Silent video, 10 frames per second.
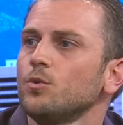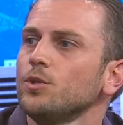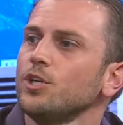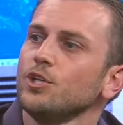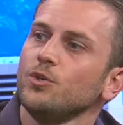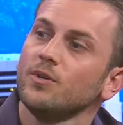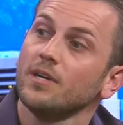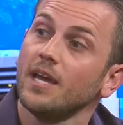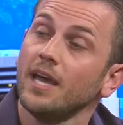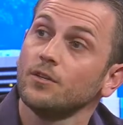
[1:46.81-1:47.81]
only can you
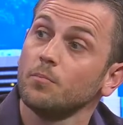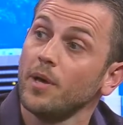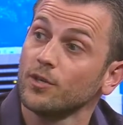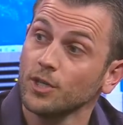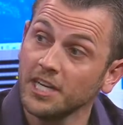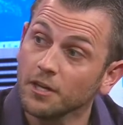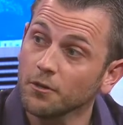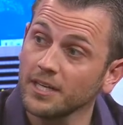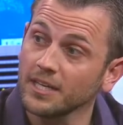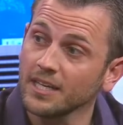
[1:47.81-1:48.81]
handle better
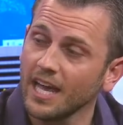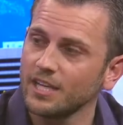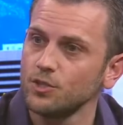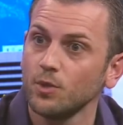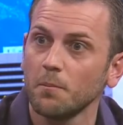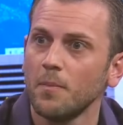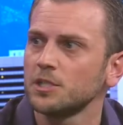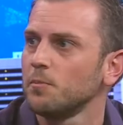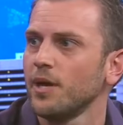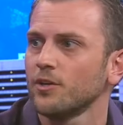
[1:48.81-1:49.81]
hearing and doing
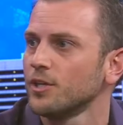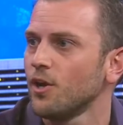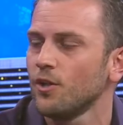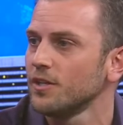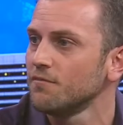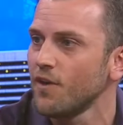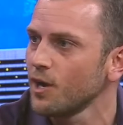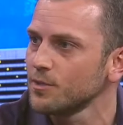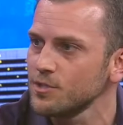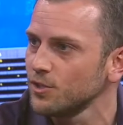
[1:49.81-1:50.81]
much better in all
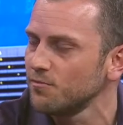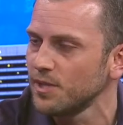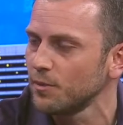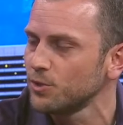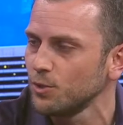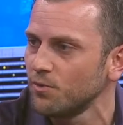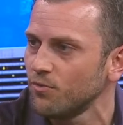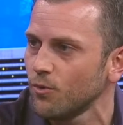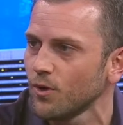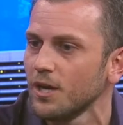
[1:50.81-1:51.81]
environments than you've been able to do
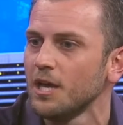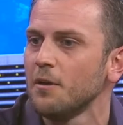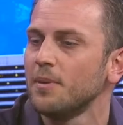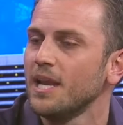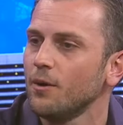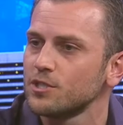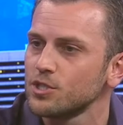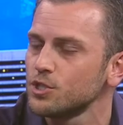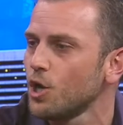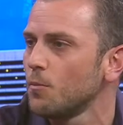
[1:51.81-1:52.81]
before, but now it's
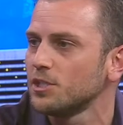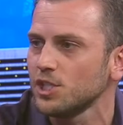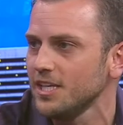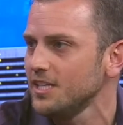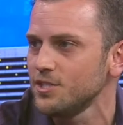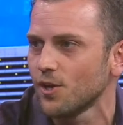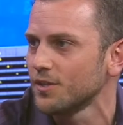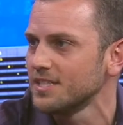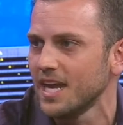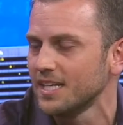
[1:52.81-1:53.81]
so much easier on
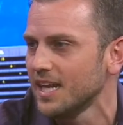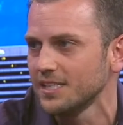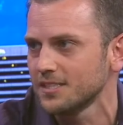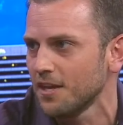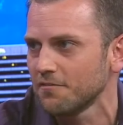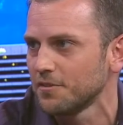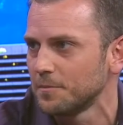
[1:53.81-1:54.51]
the day-to-day -day stuff.